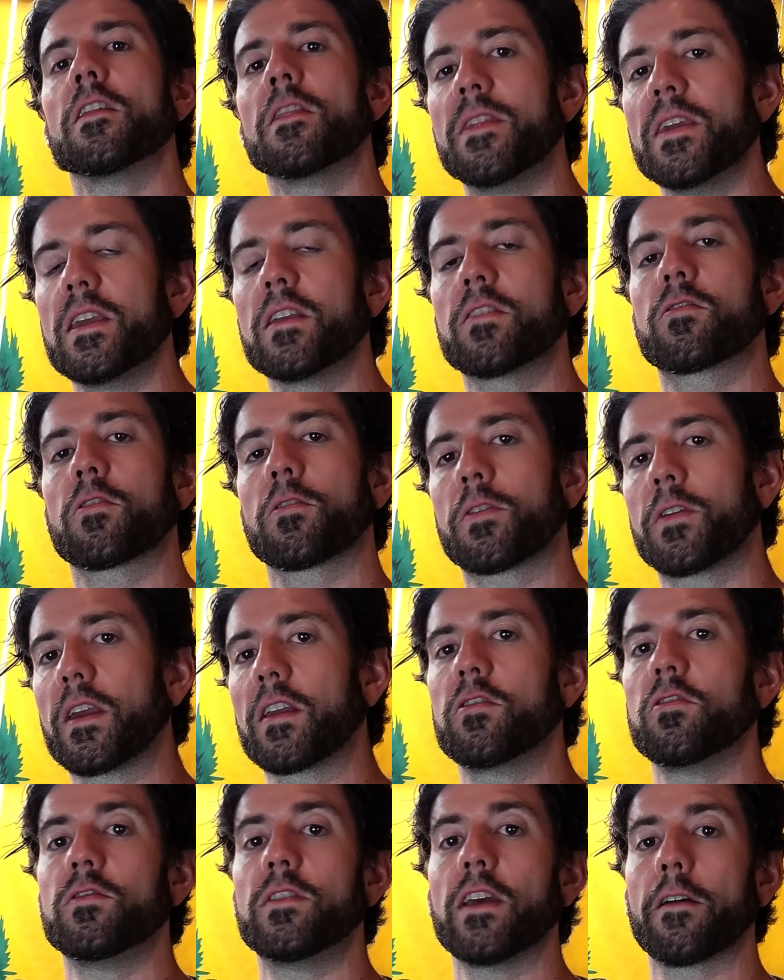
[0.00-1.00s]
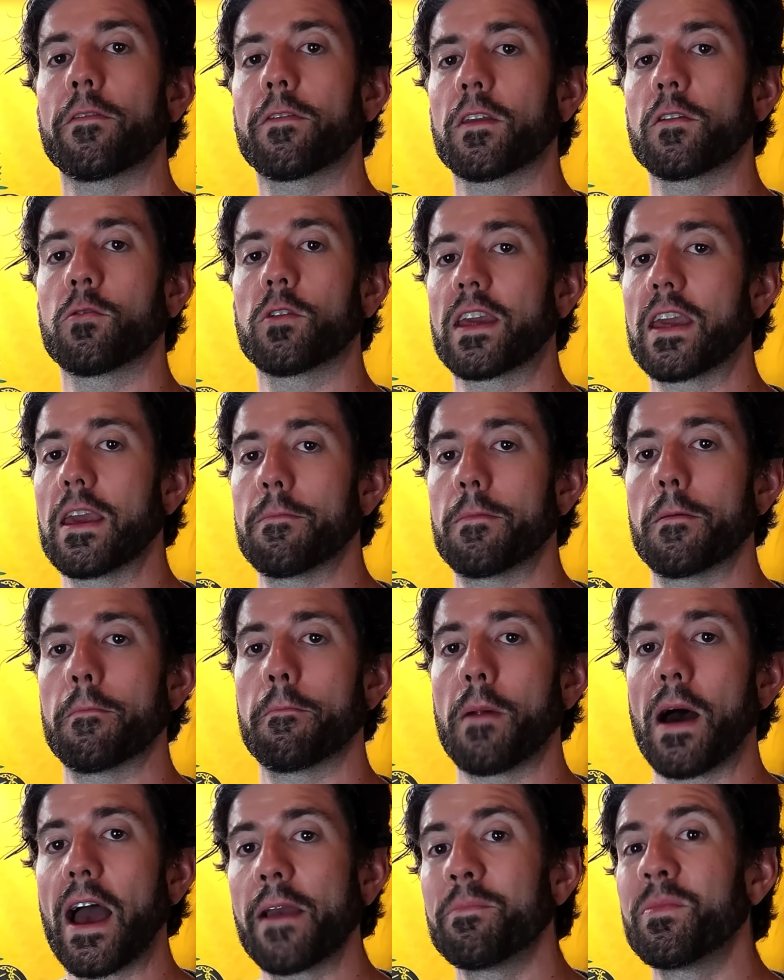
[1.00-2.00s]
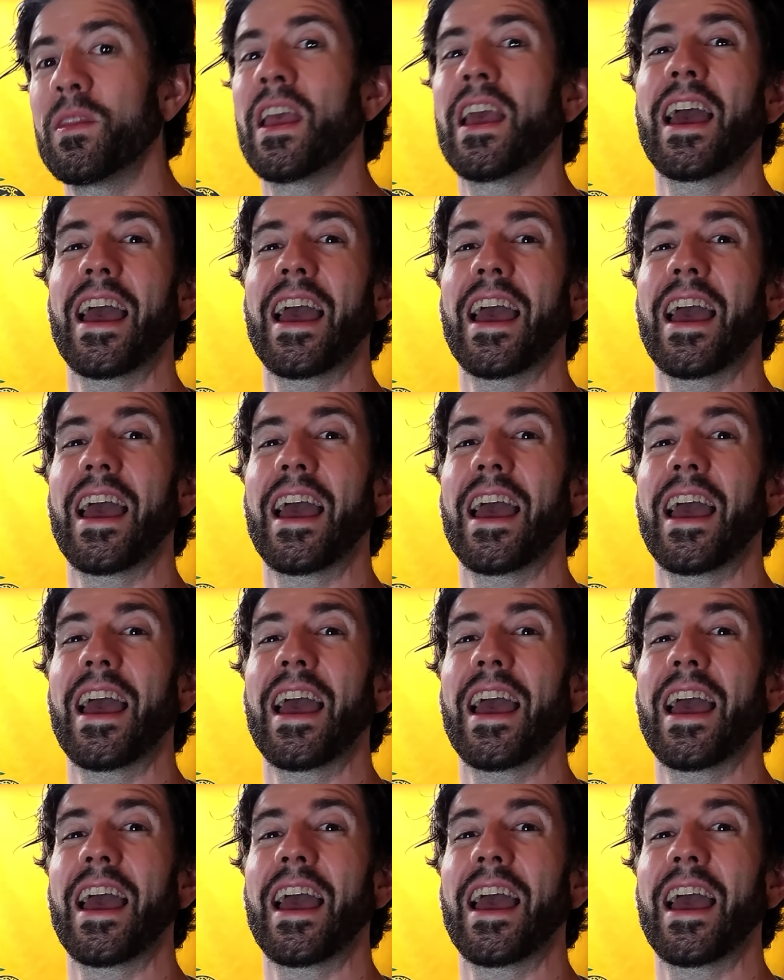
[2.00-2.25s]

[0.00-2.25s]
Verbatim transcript: These are things you definitely want to keep in mind.